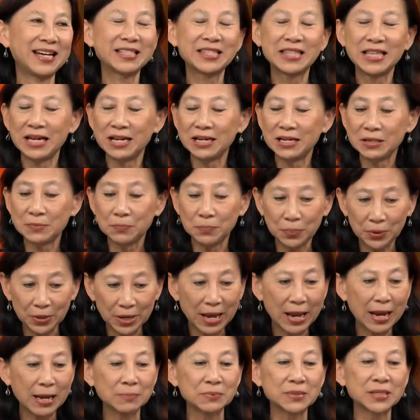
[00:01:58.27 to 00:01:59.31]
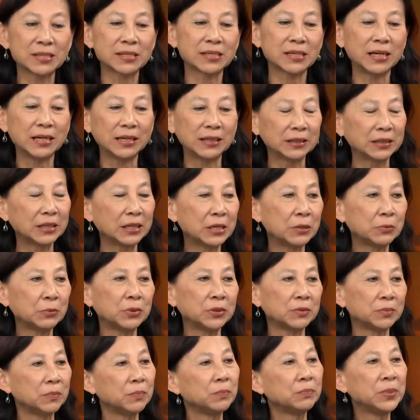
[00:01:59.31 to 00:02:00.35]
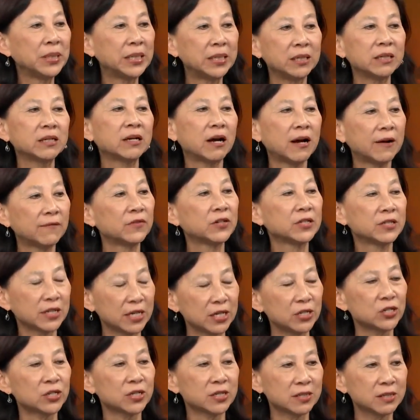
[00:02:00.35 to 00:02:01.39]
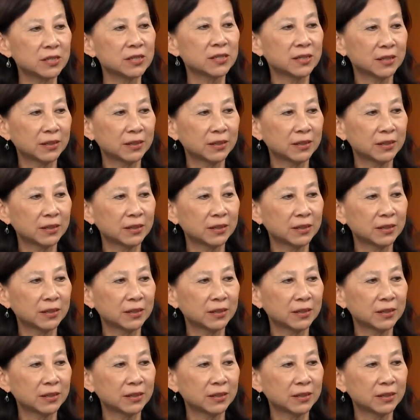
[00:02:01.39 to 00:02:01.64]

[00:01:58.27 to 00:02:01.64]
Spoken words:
then perhaps it will begin conversations.